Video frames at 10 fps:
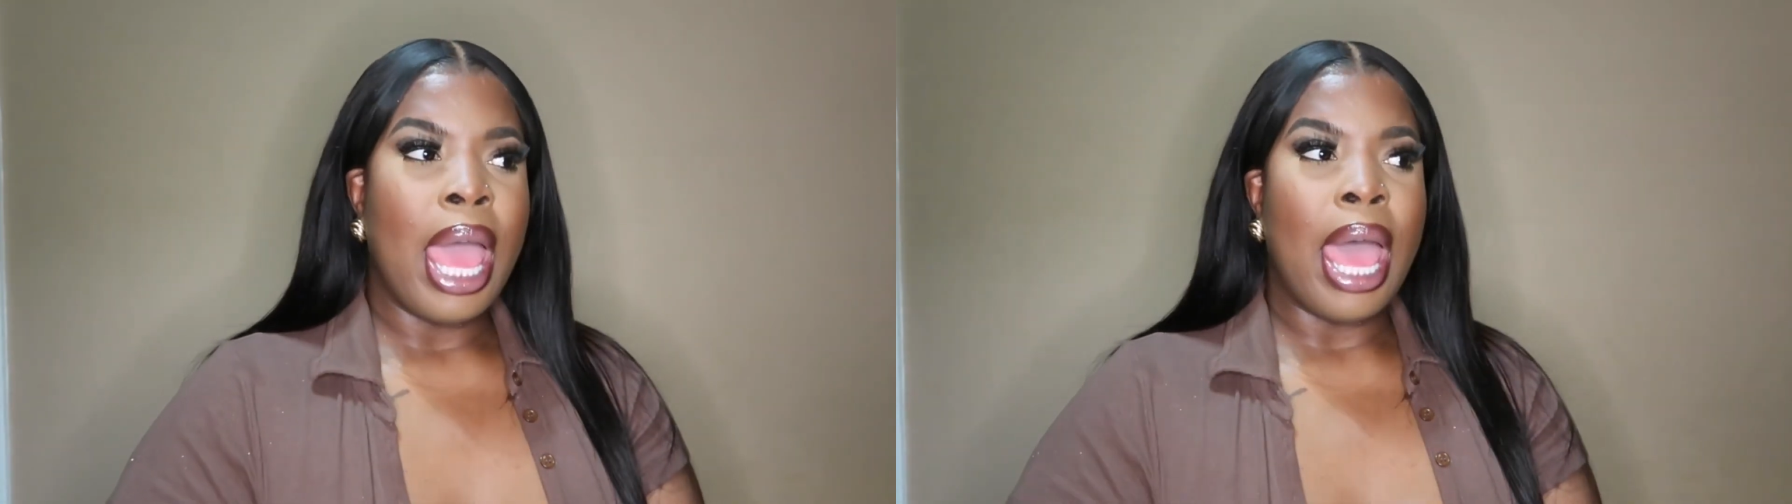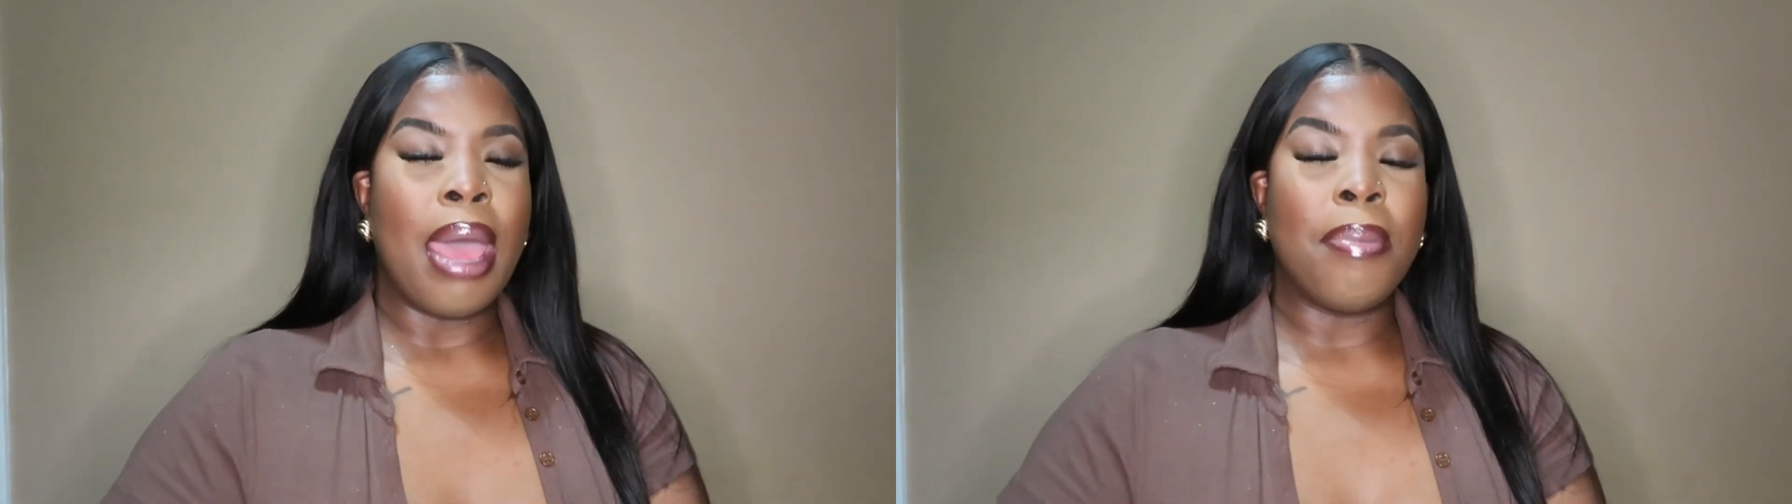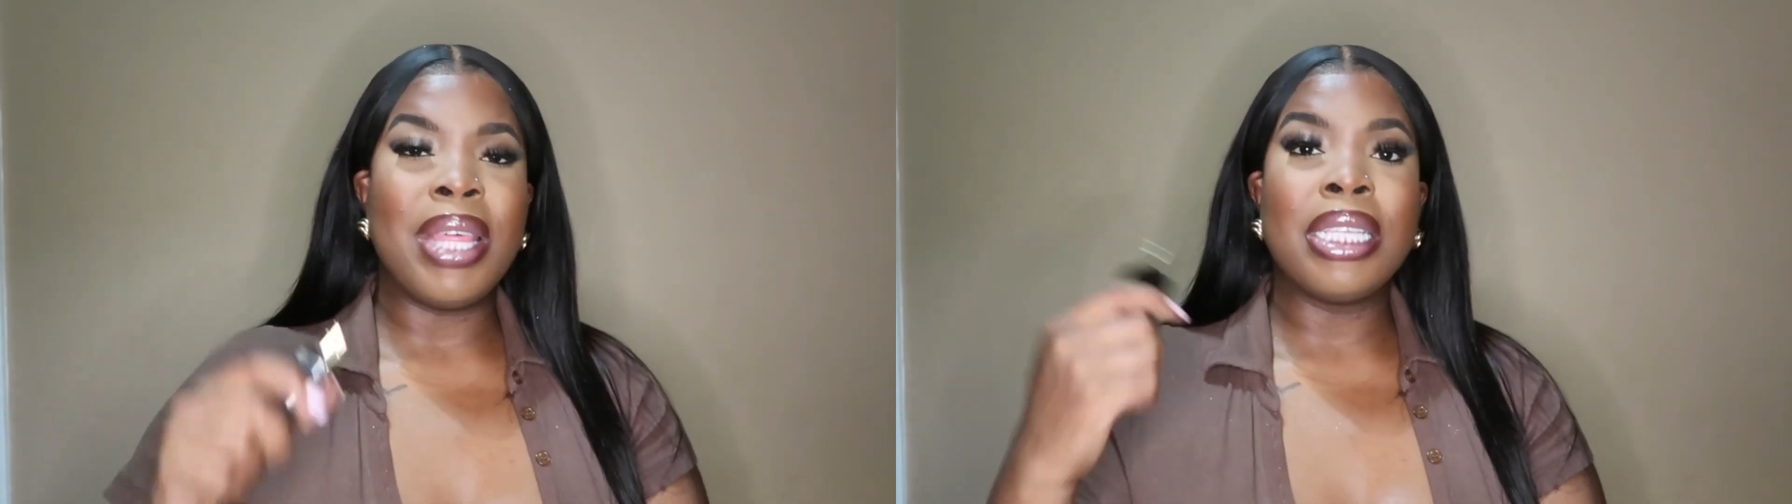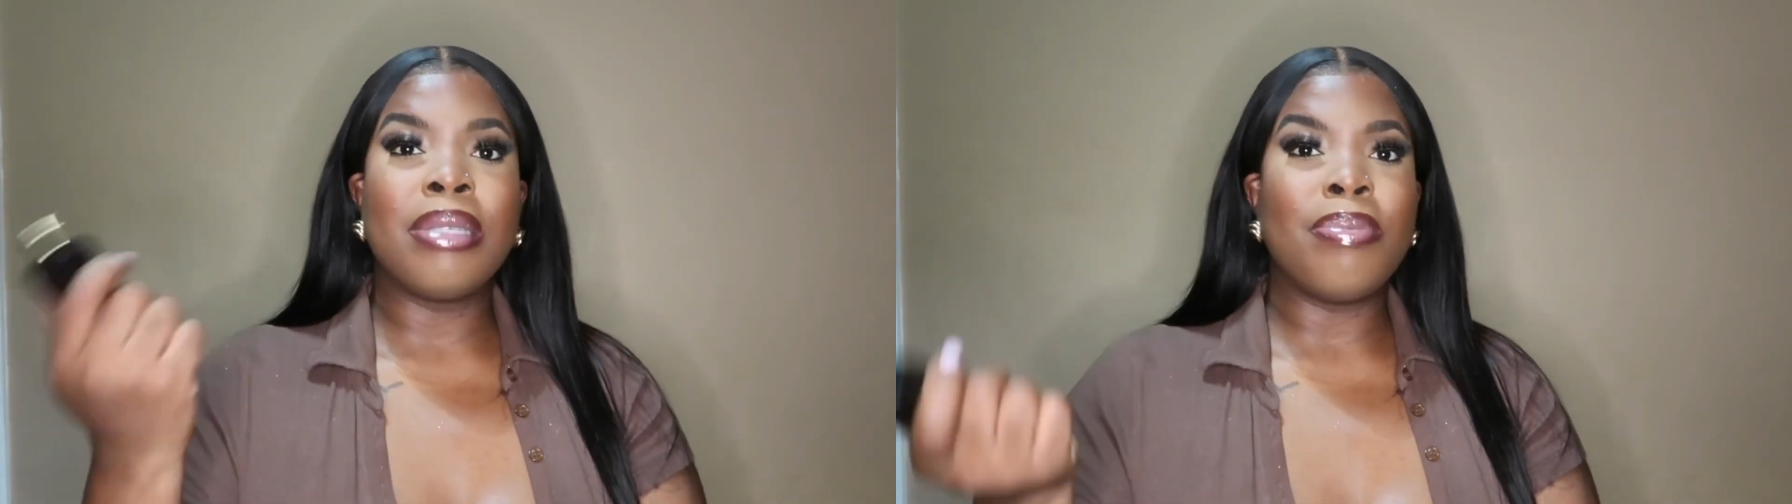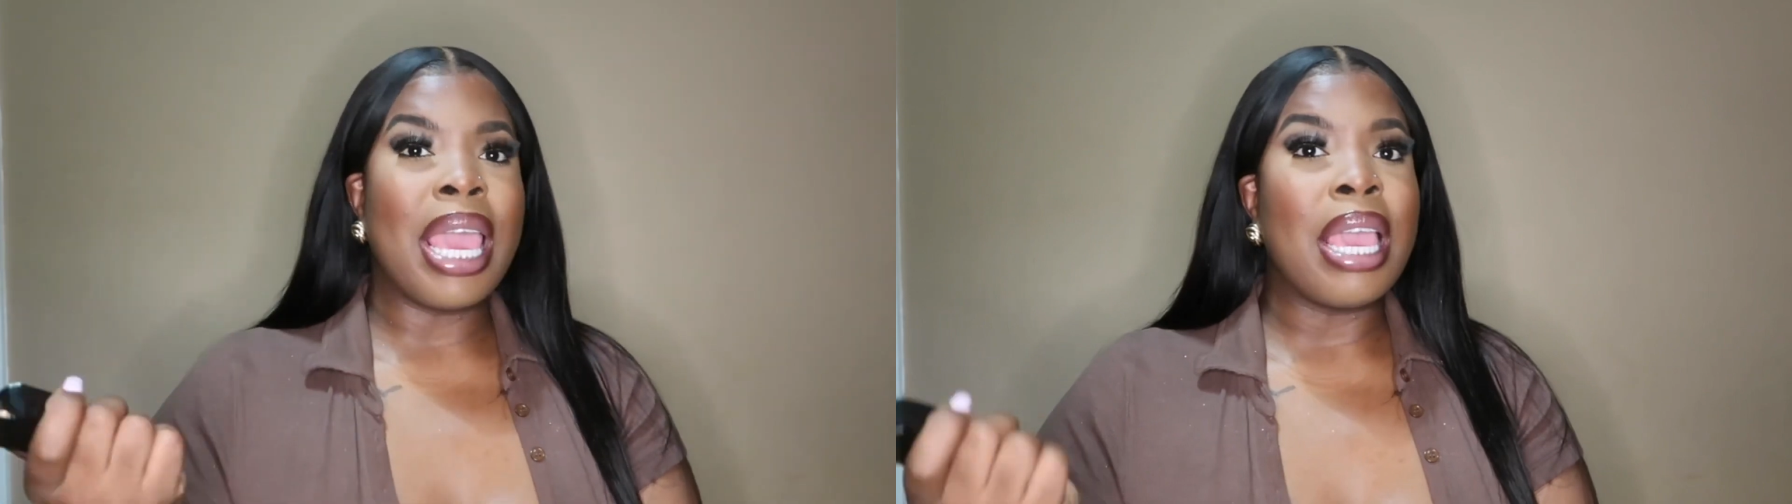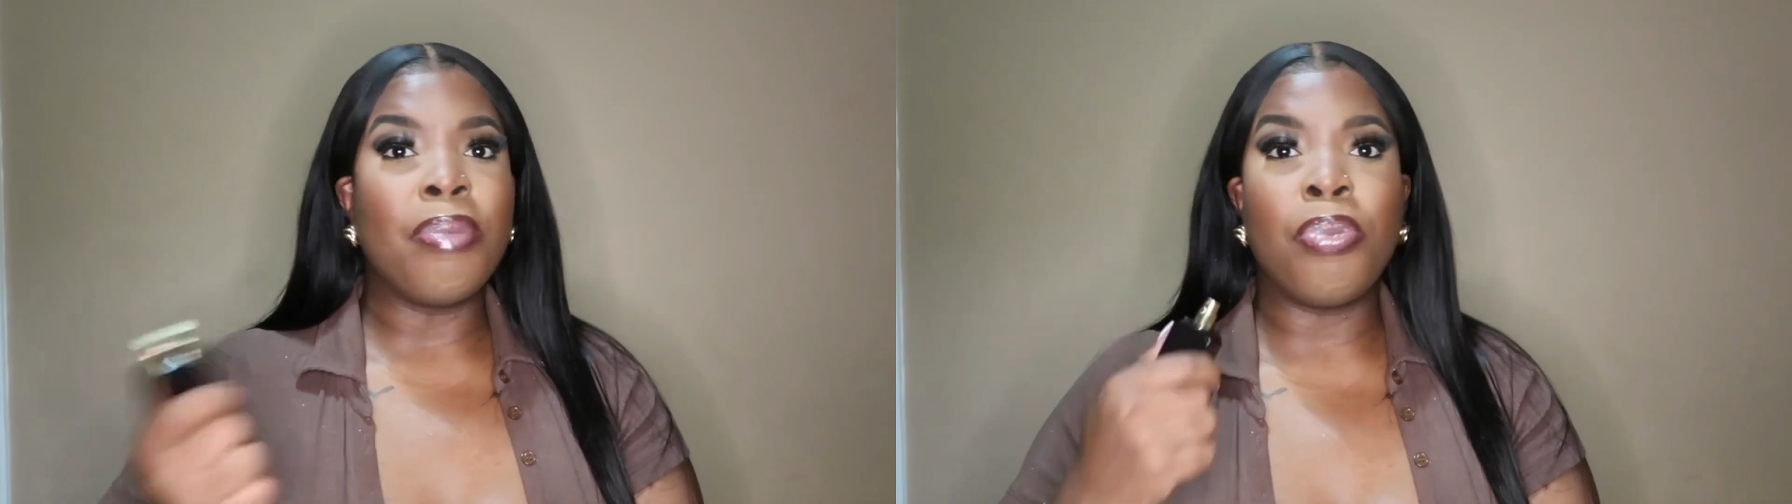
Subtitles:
This may